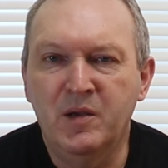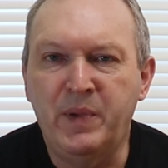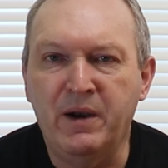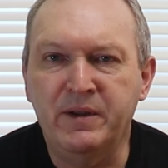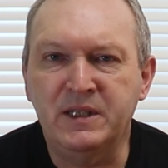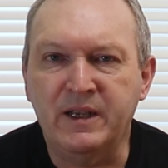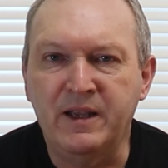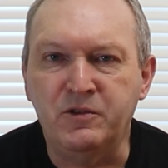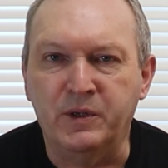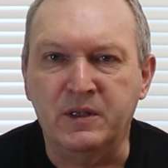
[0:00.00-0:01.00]
Pairing to
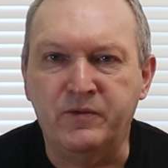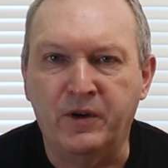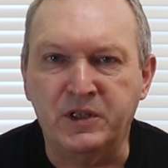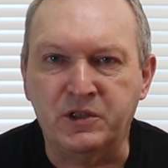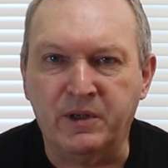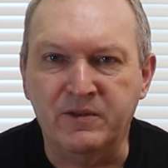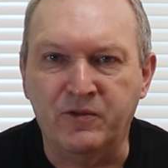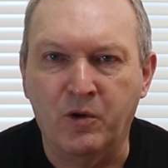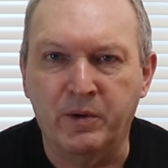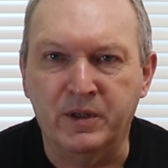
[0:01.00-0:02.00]
Android is very
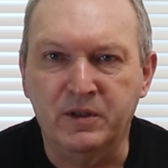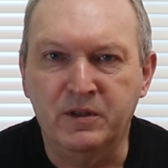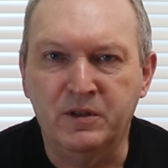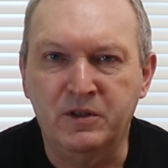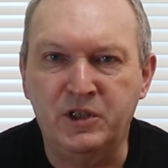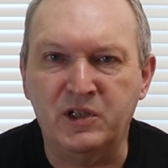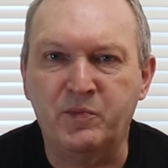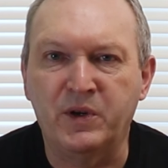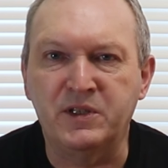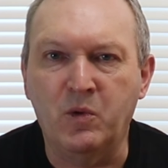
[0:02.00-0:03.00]
straightforward.
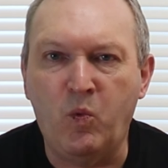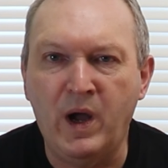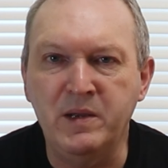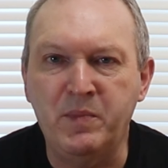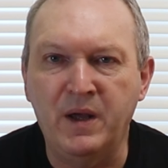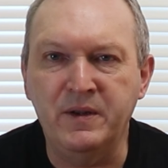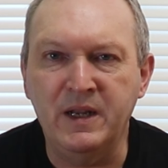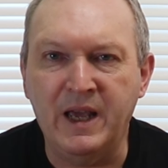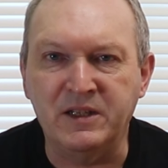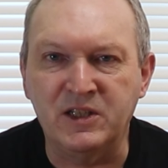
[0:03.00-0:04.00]
Just press the Y
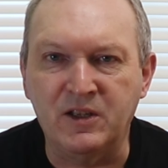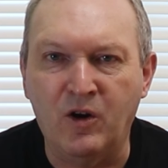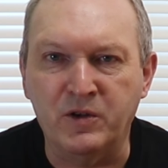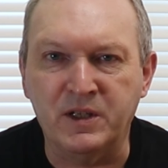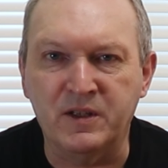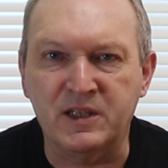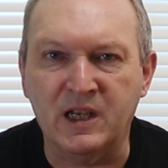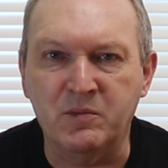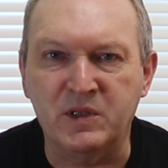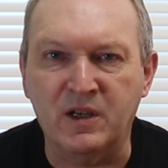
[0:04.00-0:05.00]
button and start at the
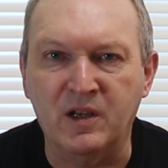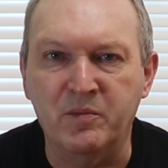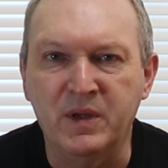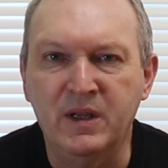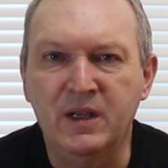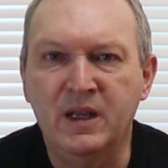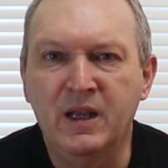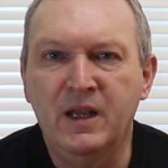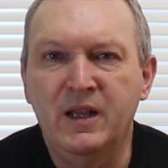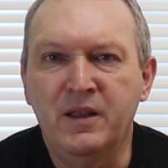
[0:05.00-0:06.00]
same time.
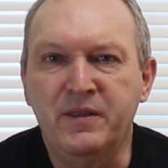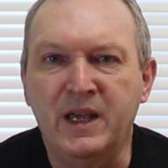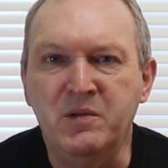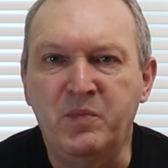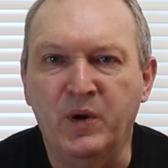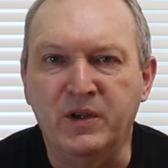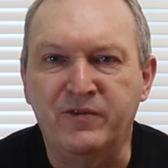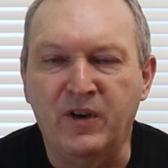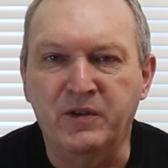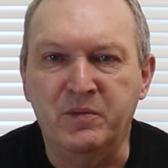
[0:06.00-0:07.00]
Then put your
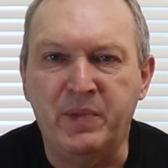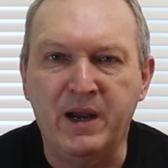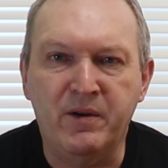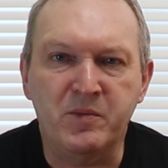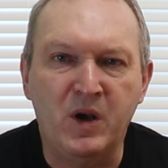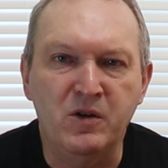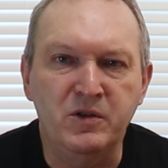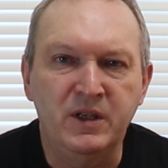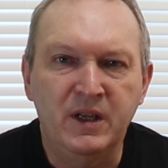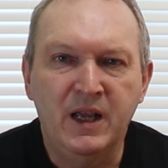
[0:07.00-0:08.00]
phone in pairing
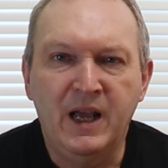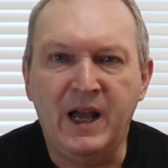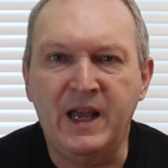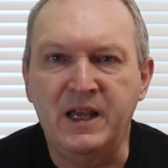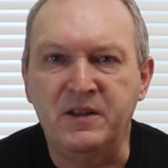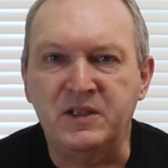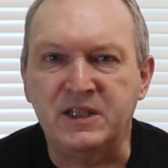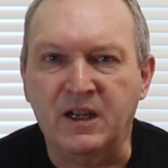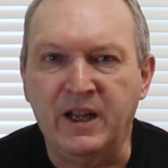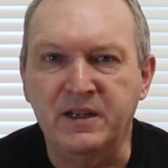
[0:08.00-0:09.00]
mode and
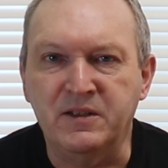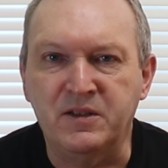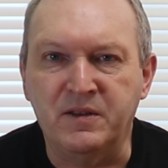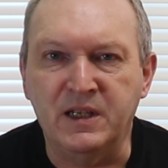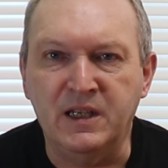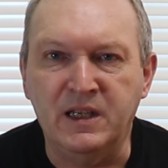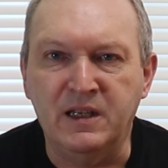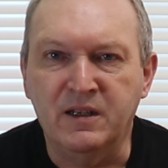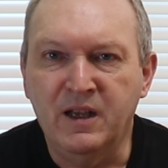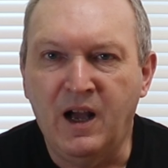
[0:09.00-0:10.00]
select the
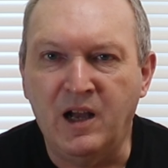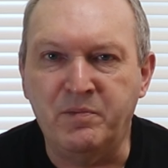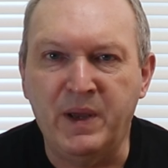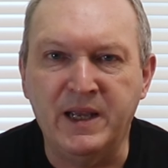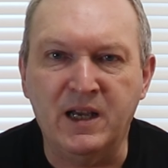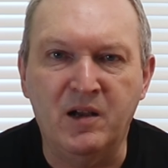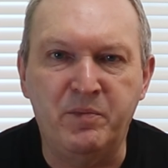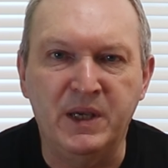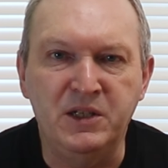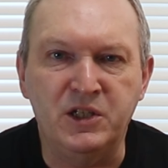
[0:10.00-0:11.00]
Ipega
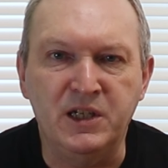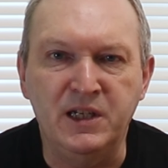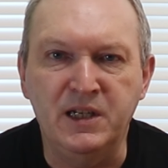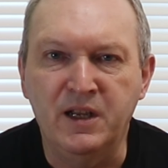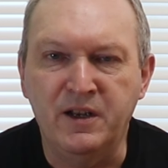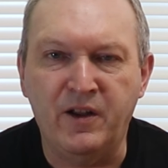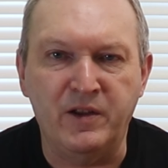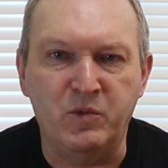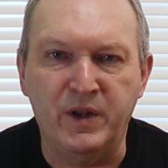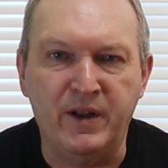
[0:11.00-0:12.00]

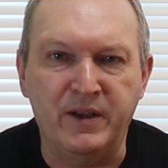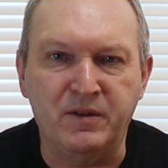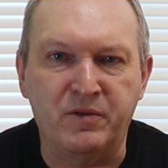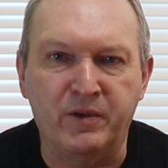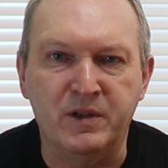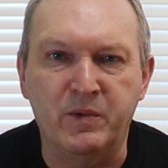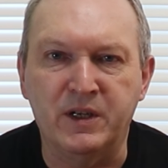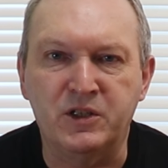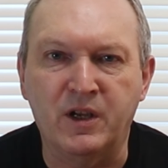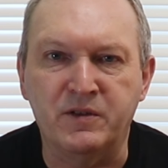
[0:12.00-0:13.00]
PG9193 when
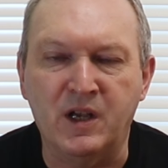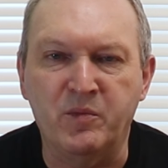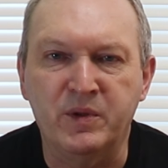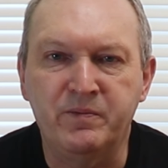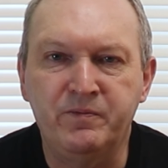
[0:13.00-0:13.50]
it shows up.